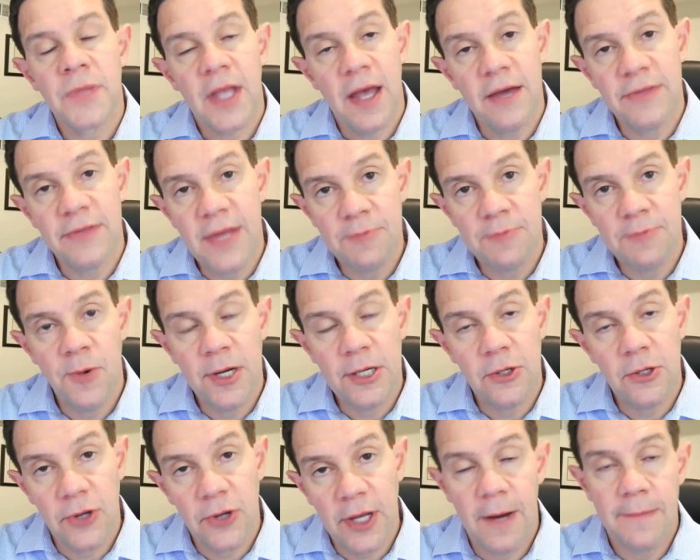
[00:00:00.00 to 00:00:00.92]
And then what
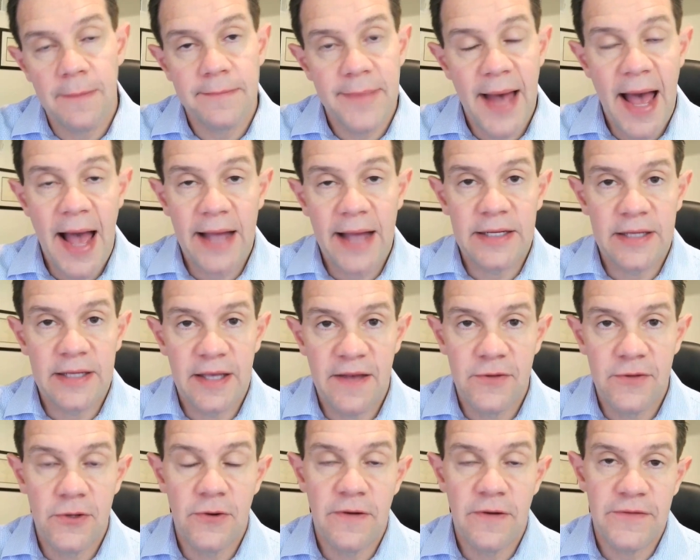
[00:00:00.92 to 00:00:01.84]
it'll come back and
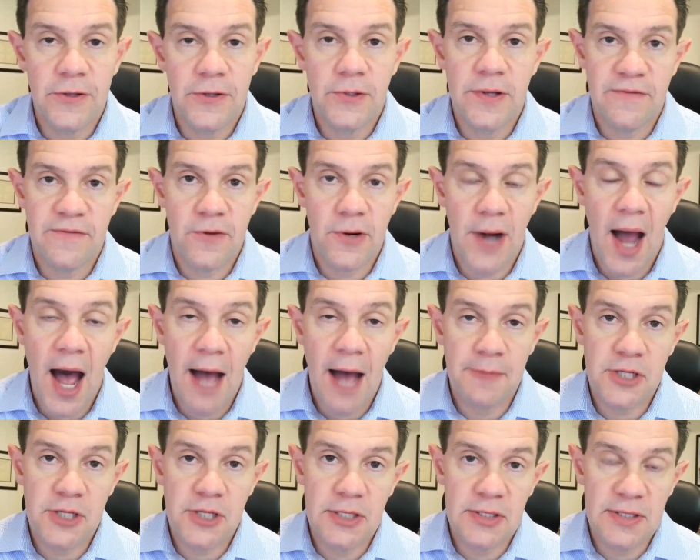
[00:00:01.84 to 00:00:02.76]
give you a few different
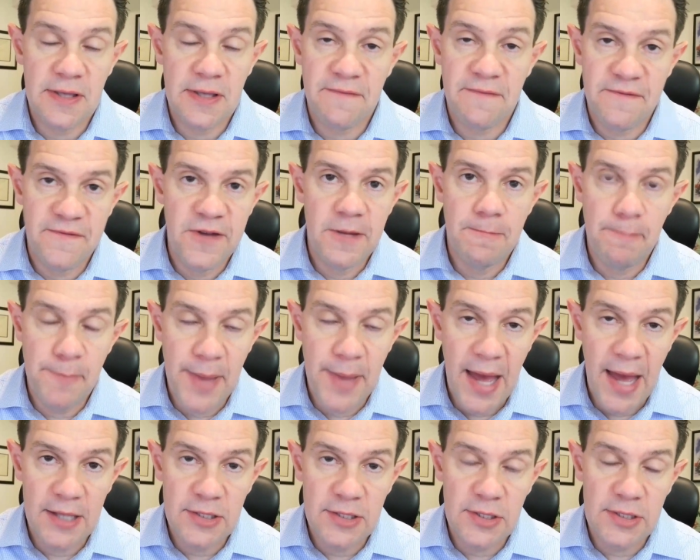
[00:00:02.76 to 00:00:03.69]
options that fit
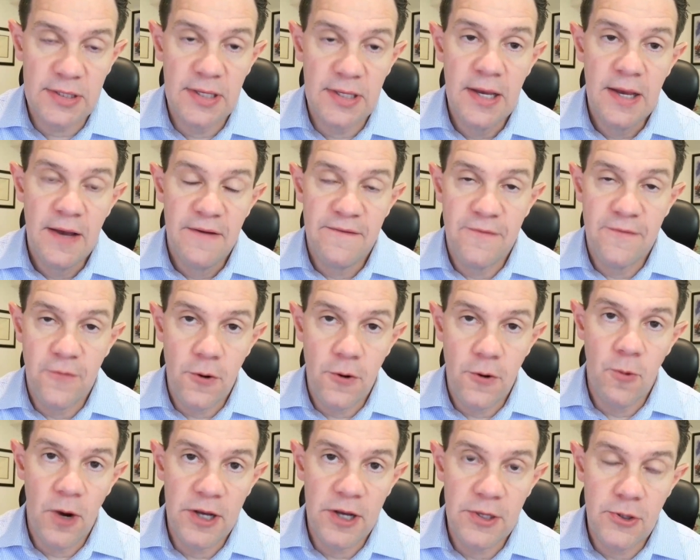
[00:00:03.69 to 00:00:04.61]
best for
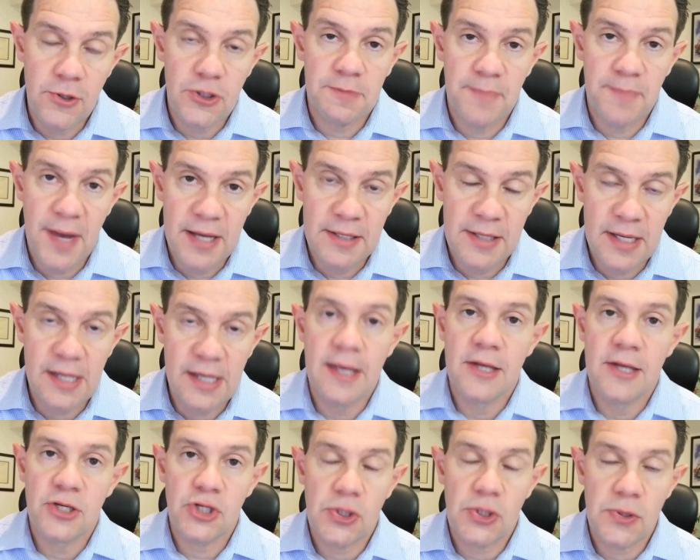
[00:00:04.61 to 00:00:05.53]
what your spending
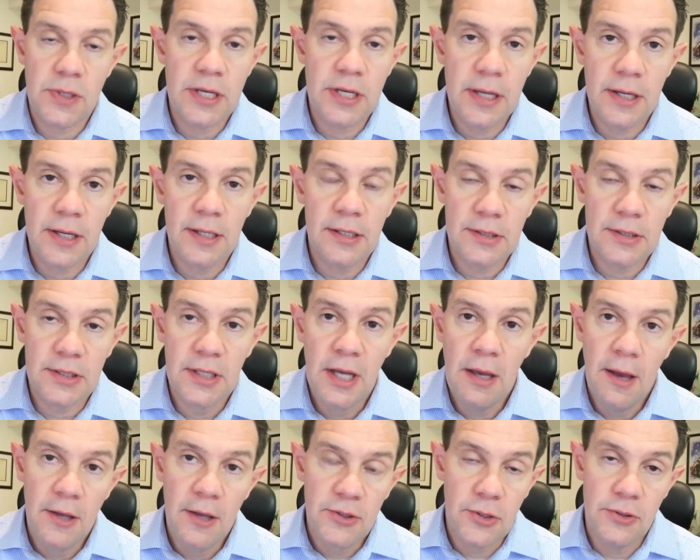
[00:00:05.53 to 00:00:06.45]
history is.
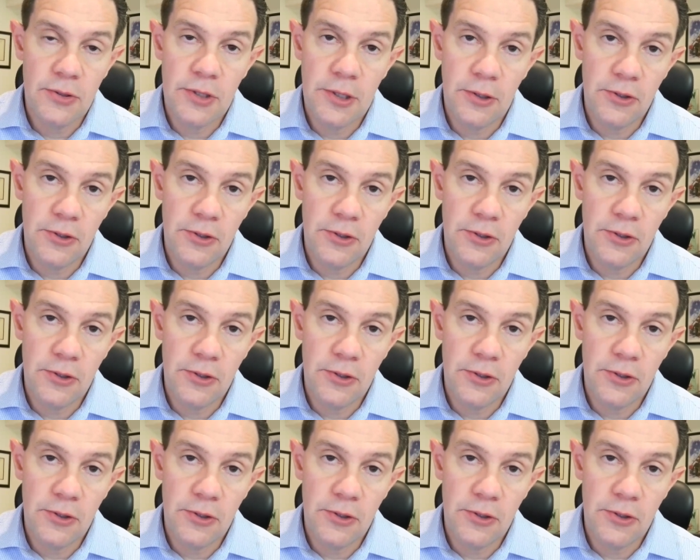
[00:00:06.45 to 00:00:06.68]
Oh. So, you oh.